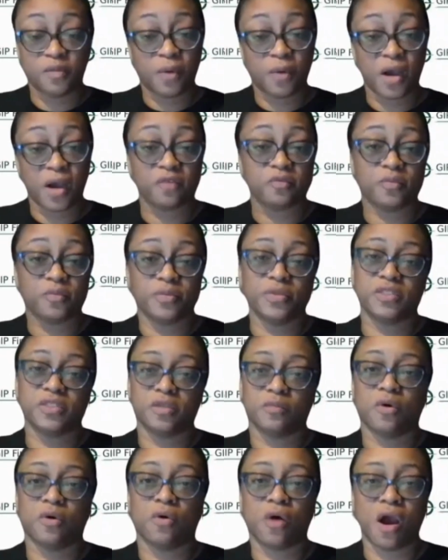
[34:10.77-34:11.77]
Possibly put
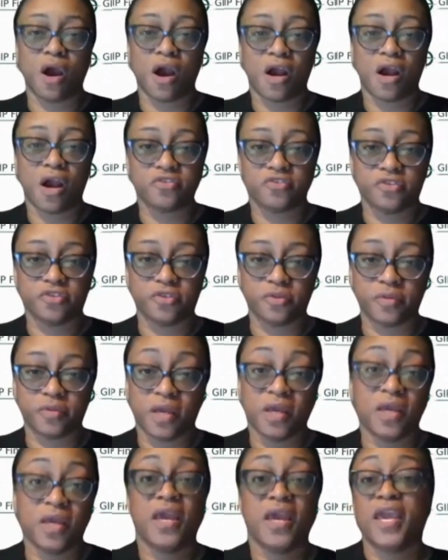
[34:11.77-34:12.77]
some on hardship.
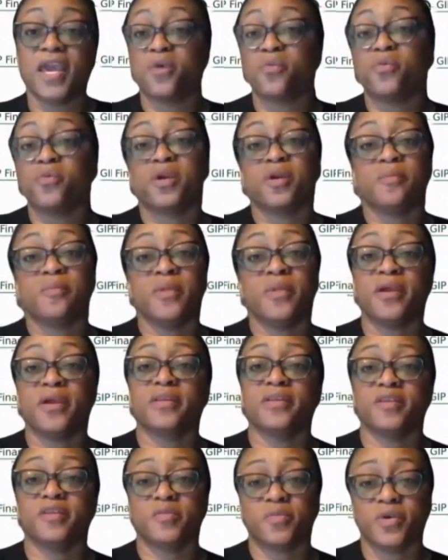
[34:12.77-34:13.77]
And what
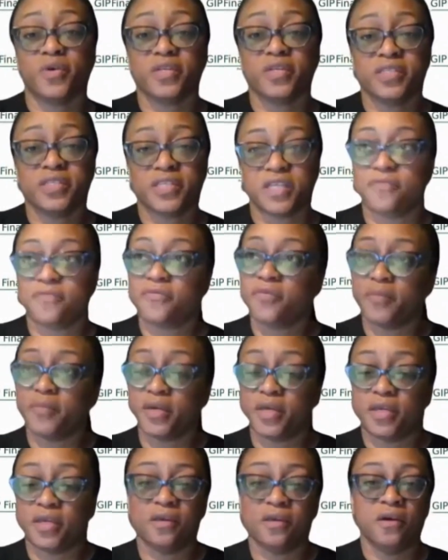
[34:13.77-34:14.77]
American Express did for
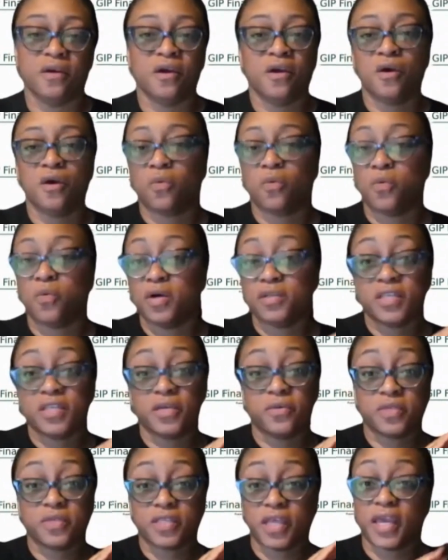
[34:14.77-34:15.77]
me was they
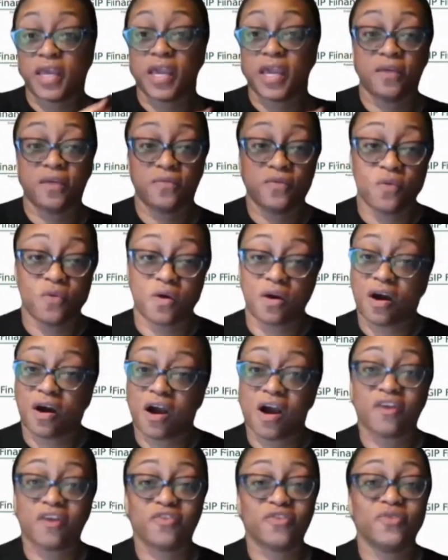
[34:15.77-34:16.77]
was like, hey, if you want a
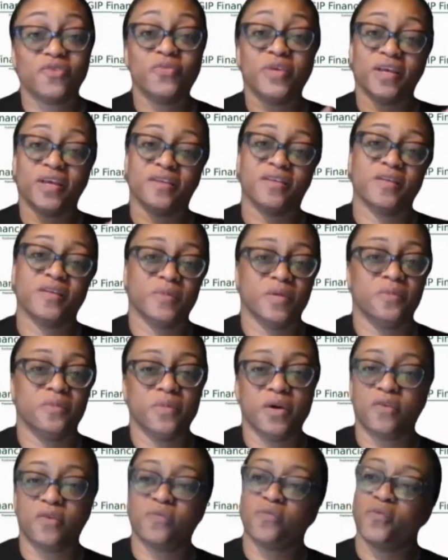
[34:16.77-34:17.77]
hardship, we got something even
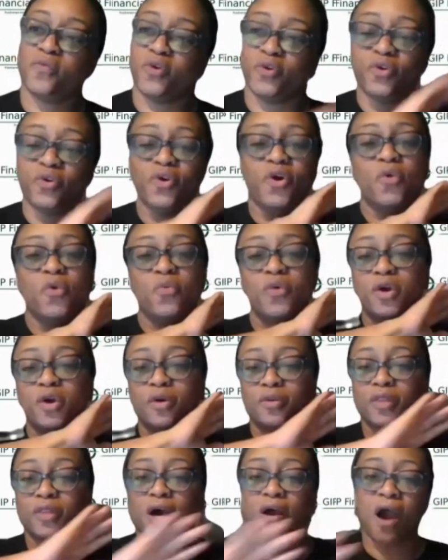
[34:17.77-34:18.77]
better for you. We're
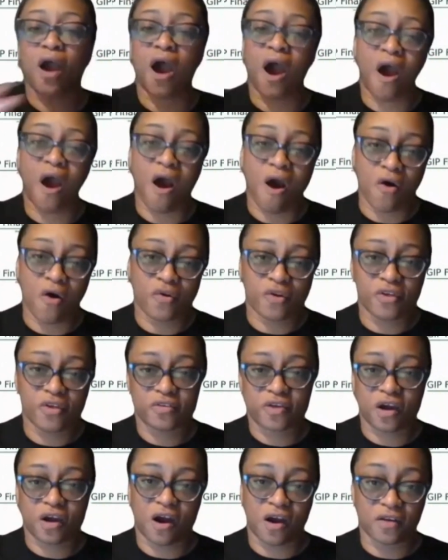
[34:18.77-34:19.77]
gonna lock all these
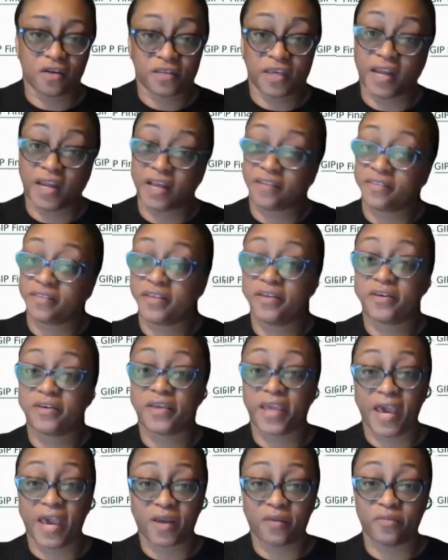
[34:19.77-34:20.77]
cars in. I still
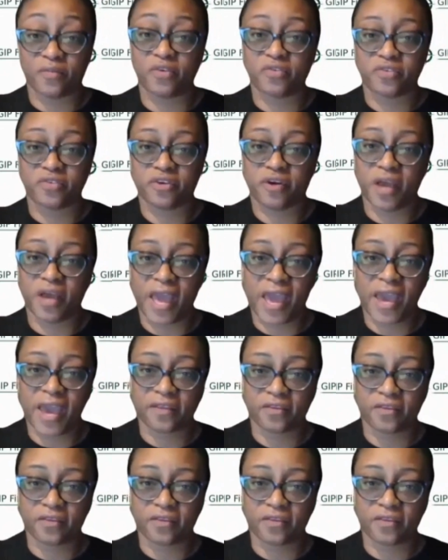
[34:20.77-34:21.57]
got them, they're still active,